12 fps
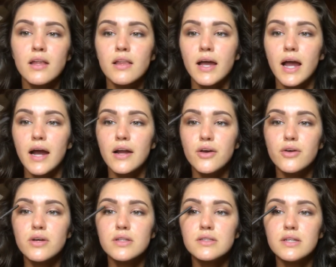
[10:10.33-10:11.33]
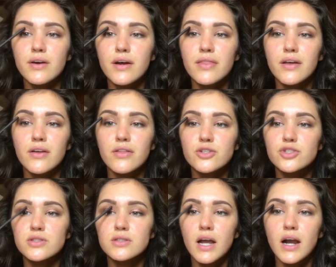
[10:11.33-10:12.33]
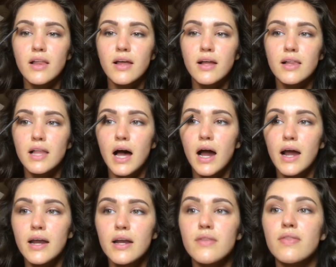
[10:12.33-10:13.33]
like I know you can see it right there, there's just kind of like a line